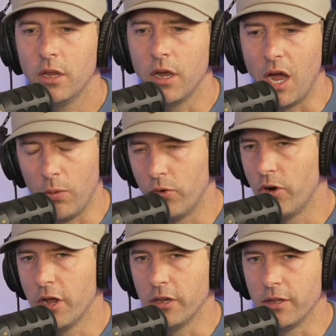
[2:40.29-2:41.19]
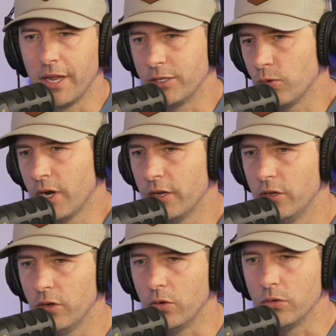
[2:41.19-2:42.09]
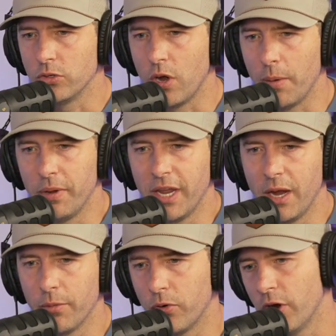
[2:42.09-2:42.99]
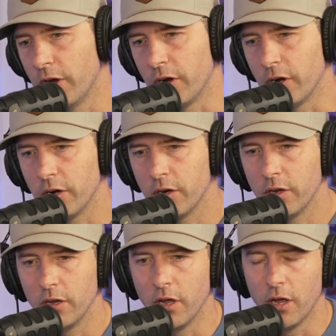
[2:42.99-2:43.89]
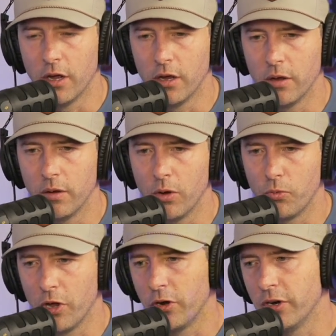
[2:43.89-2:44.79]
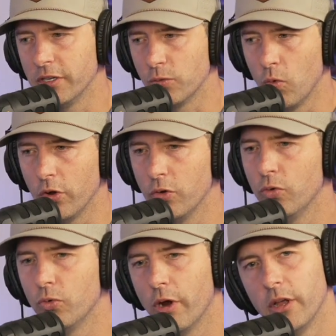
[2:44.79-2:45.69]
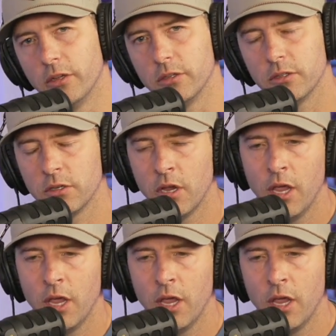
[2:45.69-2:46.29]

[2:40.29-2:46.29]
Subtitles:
I would run. That's what I do. So I became a runner. A runner is one who runs.